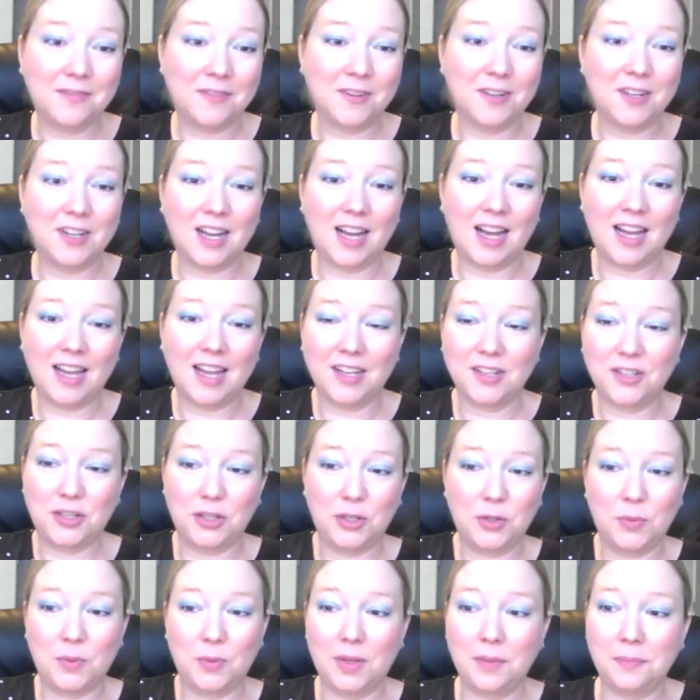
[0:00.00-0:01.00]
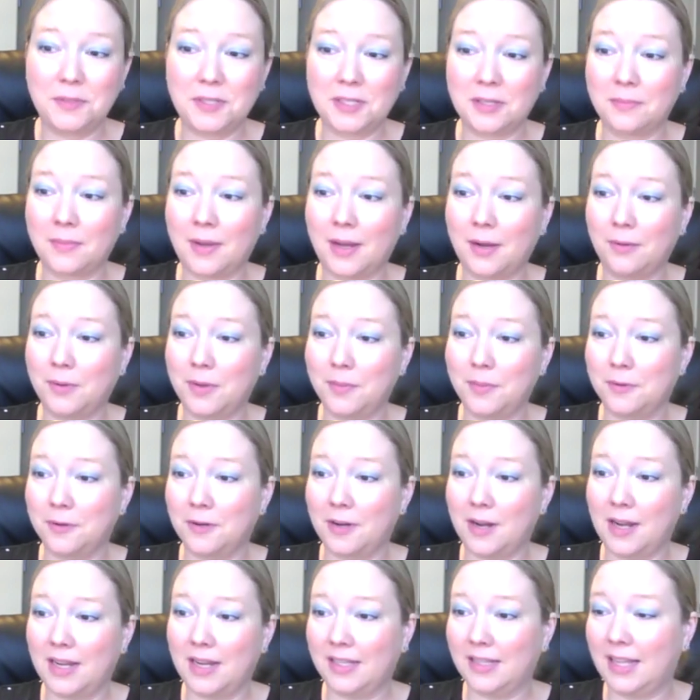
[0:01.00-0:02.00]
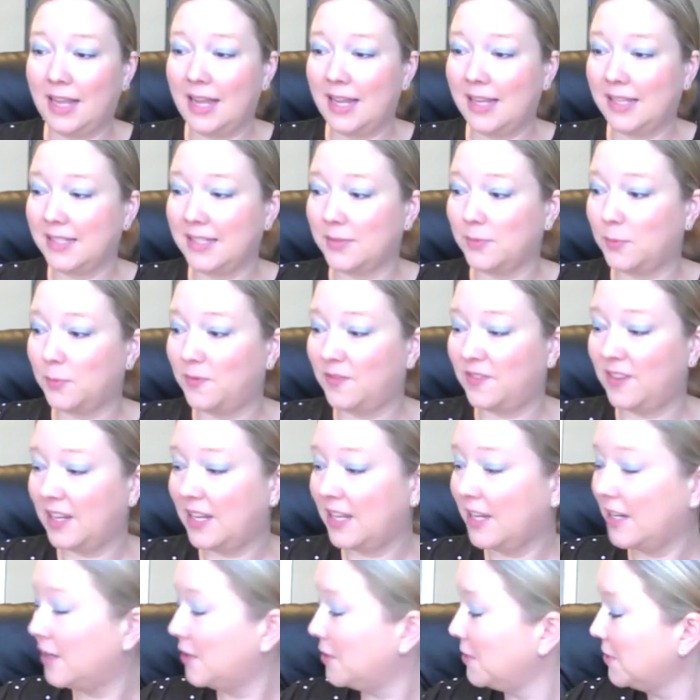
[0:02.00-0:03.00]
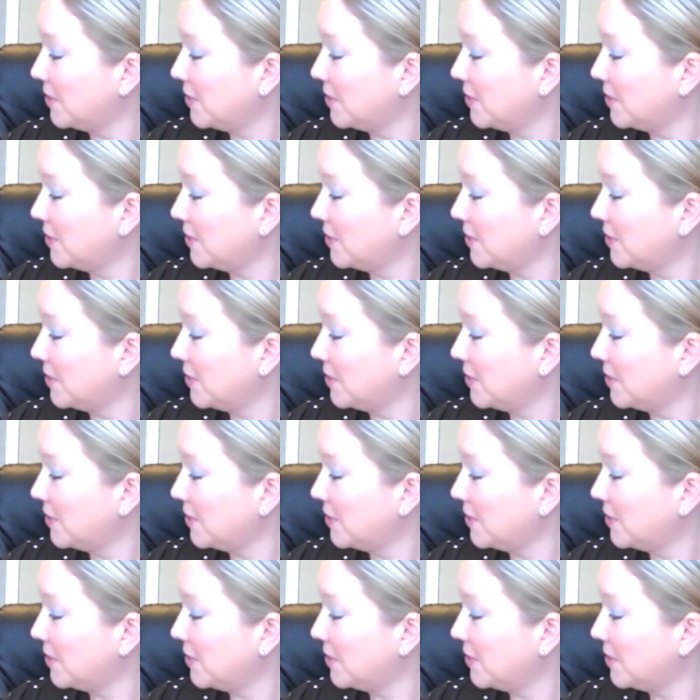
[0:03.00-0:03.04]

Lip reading: forgot 2 whips in my whip parade last video,